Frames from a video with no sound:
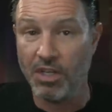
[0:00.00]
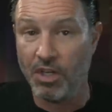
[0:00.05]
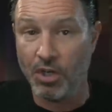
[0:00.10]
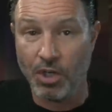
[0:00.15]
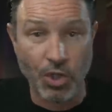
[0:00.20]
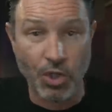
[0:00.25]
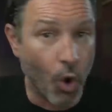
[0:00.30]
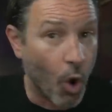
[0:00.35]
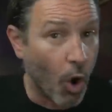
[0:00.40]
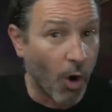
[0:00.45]

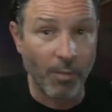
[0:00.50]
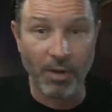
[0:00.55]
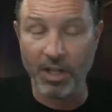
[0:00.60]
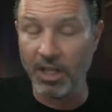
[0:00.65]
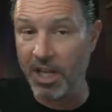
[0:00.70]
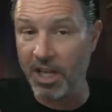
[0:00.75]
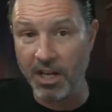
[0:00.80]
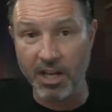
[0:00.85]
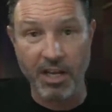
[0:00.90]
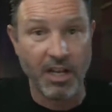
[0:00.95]

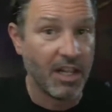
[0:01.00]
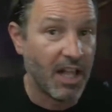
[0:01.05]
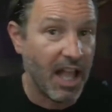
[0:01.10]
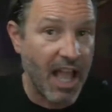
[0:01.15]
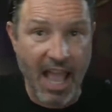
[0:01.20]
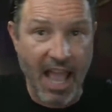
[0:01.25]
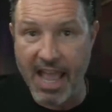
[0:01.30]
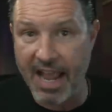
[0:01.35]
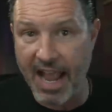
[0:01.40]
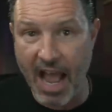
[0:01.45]
normally
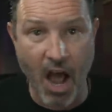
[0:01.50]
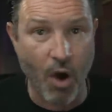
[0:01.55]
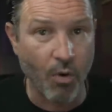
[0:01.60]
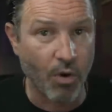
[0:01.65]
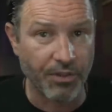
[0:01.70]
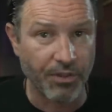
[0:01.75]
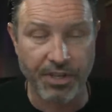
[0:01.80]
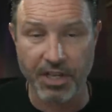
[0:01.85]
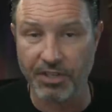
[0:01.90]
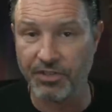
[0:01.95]
hang out with
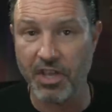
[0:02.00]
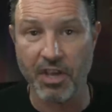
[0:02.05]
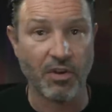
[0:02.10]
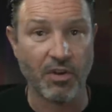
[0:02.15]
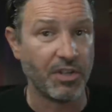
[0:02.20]
because they,